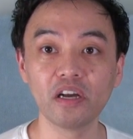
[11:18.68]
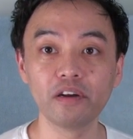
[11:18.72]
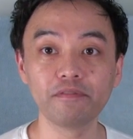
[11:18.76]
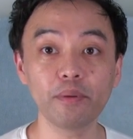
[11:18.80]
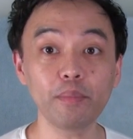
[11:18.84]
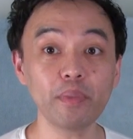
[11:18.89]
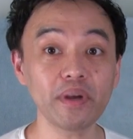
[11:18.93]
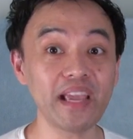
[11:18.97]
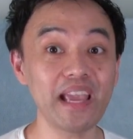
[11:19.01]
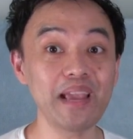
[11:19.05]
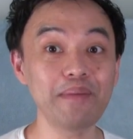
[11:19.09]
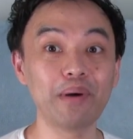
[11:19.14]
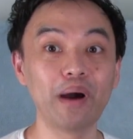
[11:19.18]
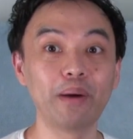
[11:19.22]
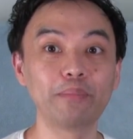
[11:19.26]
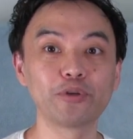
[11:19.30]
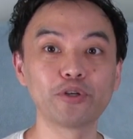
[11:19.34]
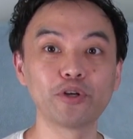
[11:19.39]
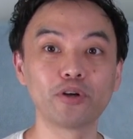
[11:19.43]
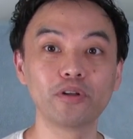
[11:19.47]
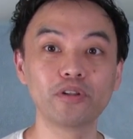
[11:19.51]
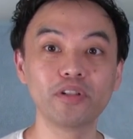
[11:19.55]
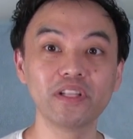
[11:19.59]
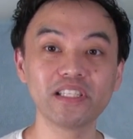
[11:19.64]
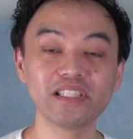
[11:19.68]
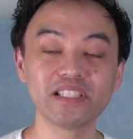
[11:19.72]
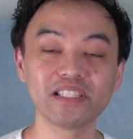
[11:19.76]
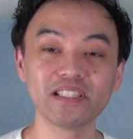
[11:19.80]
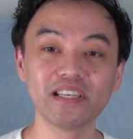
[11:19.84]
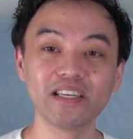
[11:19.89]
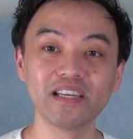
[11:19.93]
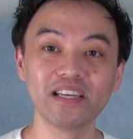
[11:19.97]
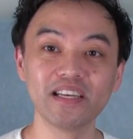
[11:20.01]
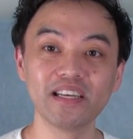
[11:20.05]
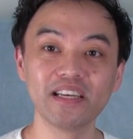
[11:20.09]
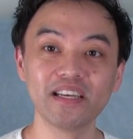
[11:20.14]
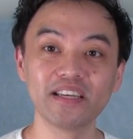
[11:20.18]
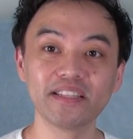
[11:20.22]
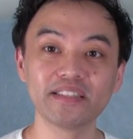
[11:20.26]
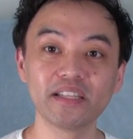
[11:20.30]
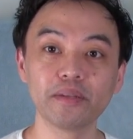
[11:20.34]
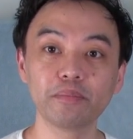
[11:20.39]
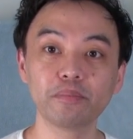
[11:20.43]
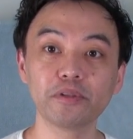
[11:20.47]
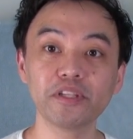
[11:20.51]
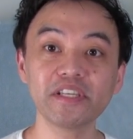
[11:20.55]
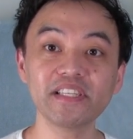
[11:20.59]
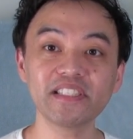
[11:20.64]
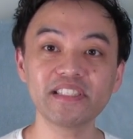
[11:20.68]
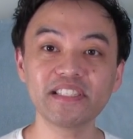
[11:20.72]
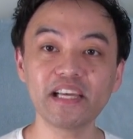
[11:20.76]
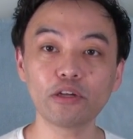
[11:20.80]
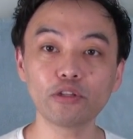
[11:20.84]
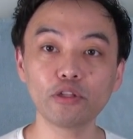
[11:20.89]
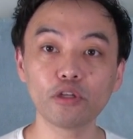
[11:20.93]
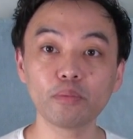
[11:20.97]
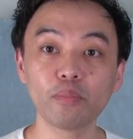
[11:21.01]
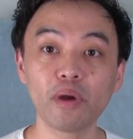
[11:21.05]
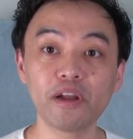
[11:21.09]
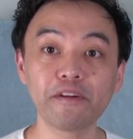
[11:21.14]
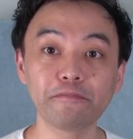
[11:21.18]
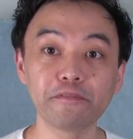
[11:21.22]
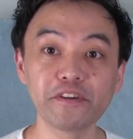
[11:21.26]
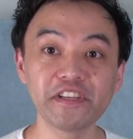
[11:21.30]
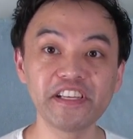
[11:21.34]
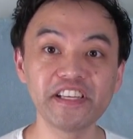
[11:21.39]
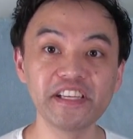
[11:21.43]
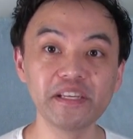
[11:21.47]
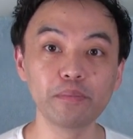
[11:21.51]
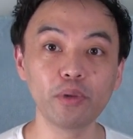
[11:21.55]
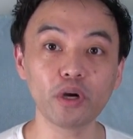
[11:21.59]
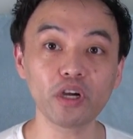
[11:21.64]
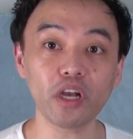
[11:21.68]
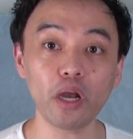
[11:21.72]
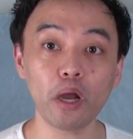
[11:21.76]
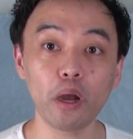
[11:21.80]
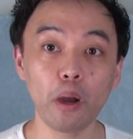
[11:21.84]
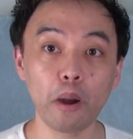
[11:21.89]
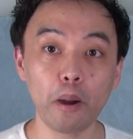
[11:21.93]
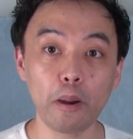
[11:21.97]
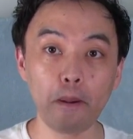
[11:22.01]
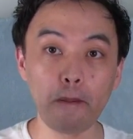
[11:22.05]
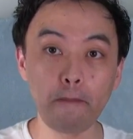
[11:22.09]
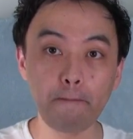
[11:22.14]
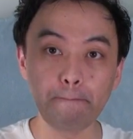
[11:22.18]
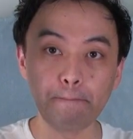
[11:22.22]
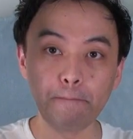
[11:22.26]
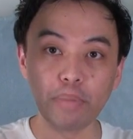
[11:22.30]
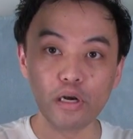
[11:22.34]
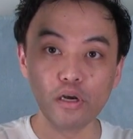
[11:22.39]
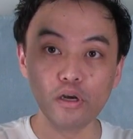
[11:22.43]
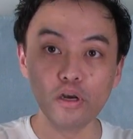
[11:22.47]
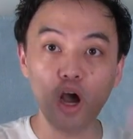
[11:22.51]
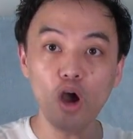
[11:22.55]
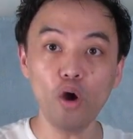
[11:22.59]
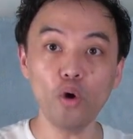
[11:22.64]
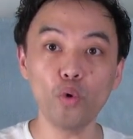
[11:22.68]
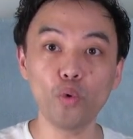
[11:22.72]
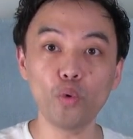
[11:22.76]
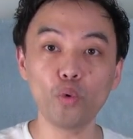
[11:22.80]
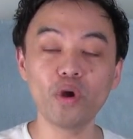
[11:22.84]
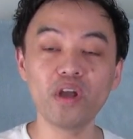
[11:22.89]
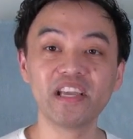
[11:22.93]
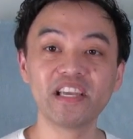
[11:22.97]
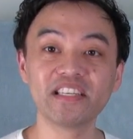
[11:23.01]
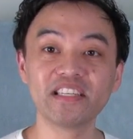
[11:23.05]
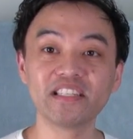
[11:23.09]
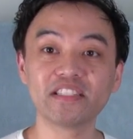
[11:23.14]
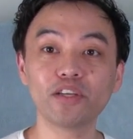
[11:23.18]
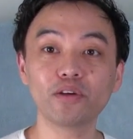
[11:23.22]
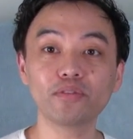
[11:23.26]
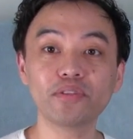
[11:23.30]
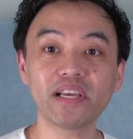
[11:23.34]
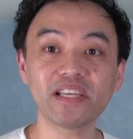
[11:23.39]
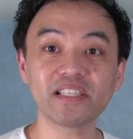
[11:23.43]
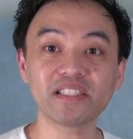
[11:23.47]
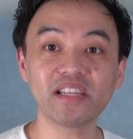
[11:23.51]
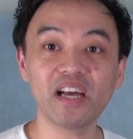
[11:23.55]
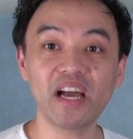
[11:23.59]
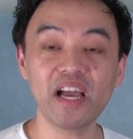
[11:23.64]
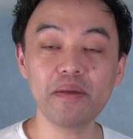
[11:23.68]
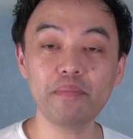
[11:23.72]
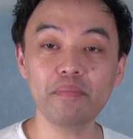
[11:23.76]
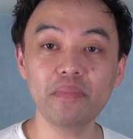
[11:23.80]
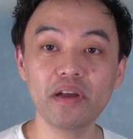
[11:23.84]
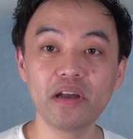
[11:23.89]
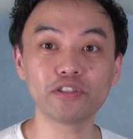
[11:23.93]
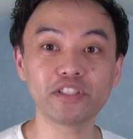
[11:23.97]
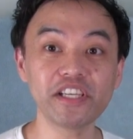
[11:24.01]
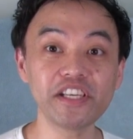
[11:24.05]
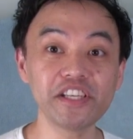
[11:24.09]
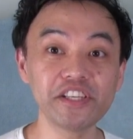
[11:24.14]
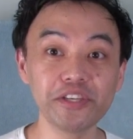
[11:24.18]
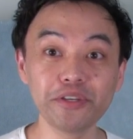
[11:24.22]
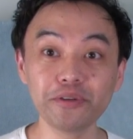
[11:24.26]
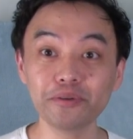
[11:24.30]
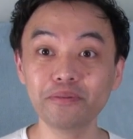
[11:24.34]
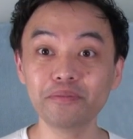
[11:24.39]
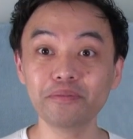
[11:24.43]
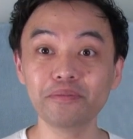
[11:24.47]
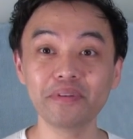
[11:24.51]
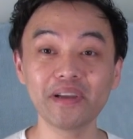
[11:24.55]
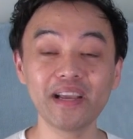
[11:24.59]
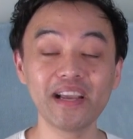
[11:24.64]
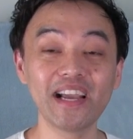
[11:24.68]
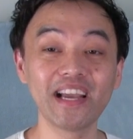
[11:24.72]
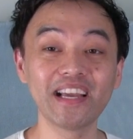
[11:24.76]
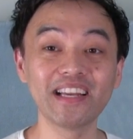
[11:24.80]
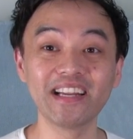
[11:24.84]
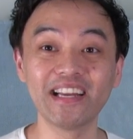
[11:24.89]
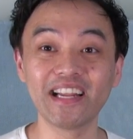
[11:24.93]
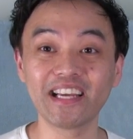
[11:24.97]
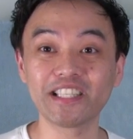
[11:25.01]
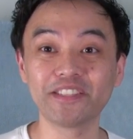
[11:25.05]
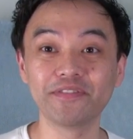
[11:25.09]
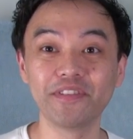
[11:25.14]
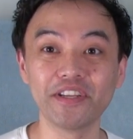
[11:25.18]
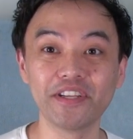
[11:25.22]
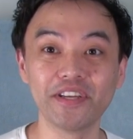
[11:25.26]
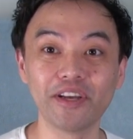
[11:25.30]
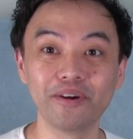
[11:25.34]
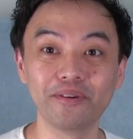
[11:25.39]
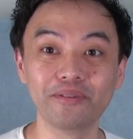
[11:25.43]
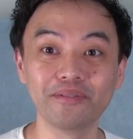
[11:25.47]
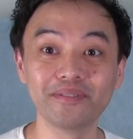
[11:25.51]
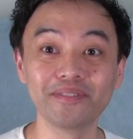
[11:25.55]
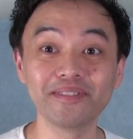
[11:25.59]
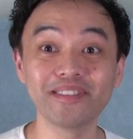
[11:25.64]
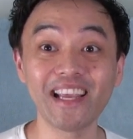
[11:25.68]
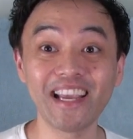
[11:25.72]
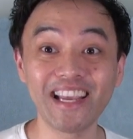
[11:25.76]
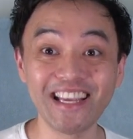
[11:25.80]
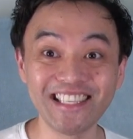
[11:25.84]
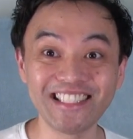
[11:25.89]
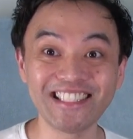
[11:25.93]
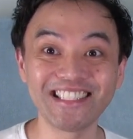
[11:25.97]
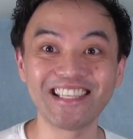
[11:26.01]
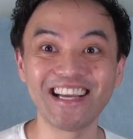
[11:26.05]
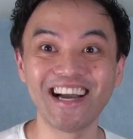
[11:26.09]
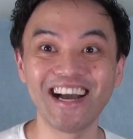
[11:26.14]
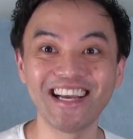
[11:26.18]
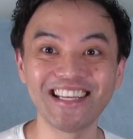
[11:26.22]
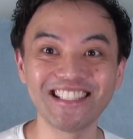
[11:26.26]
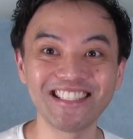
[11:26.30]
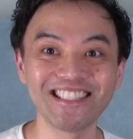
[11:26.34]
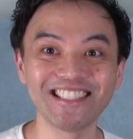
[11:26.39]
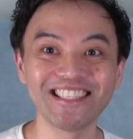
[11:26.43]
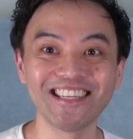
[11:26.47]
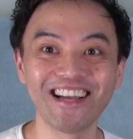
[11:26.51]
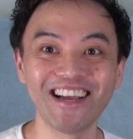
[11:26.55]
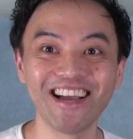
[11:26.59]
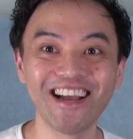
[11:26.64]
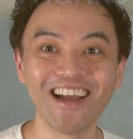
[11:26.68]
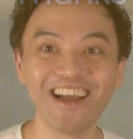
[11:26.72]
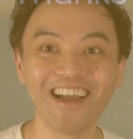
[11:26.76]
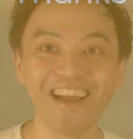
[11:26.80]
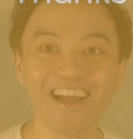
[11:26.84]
from a K-pop journalist, then please download my free ebook below. And until next time, I'll see you in the next video. Take it easy, guys.